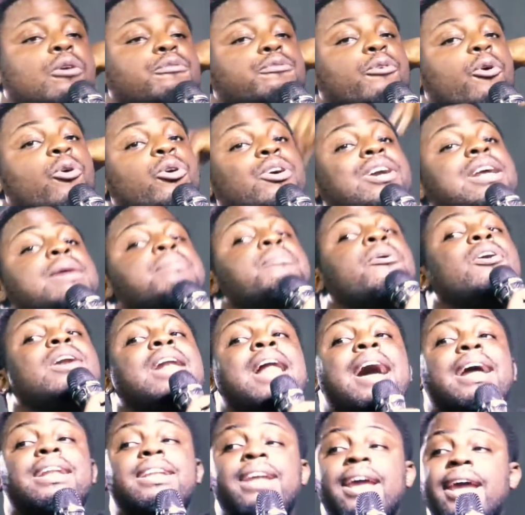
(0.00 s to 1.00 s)
of
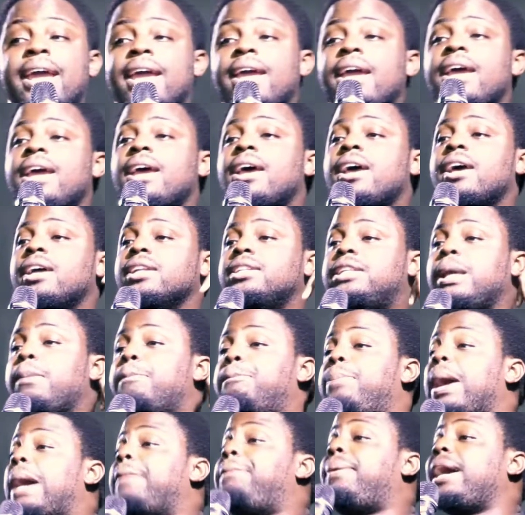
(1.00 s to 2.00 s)
Orimolade, the
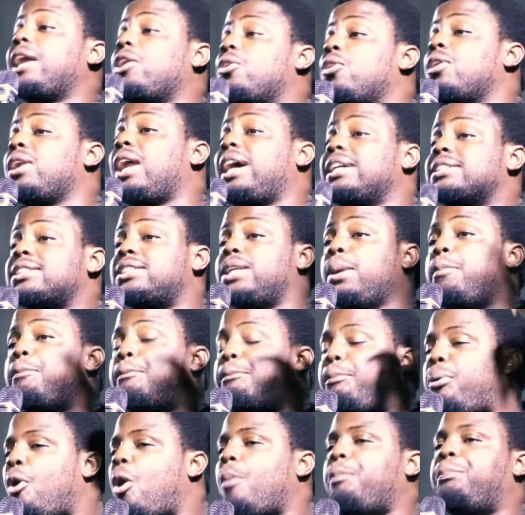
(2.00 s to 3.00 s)
Babalolas, the
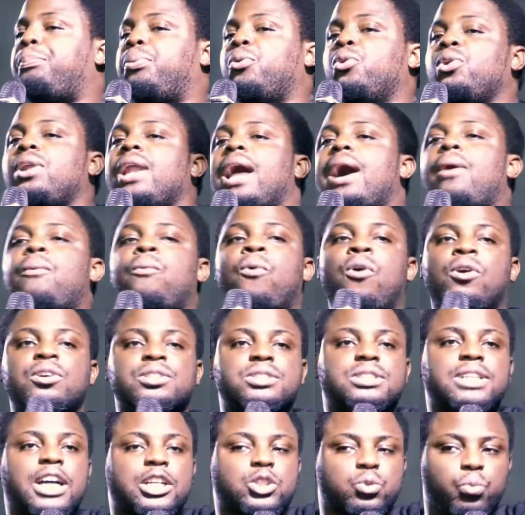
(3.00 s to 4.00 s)
popular
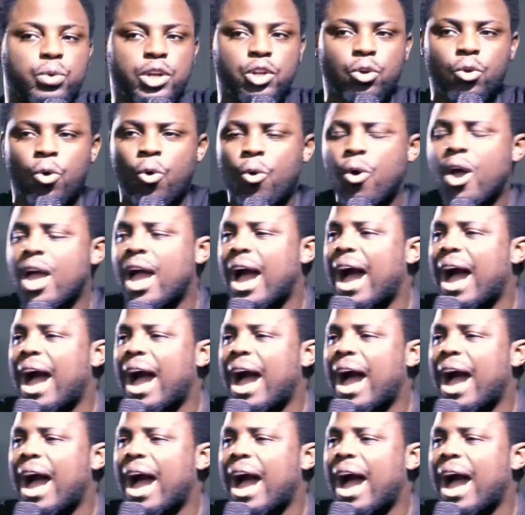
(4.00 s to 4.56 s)
ones that we know,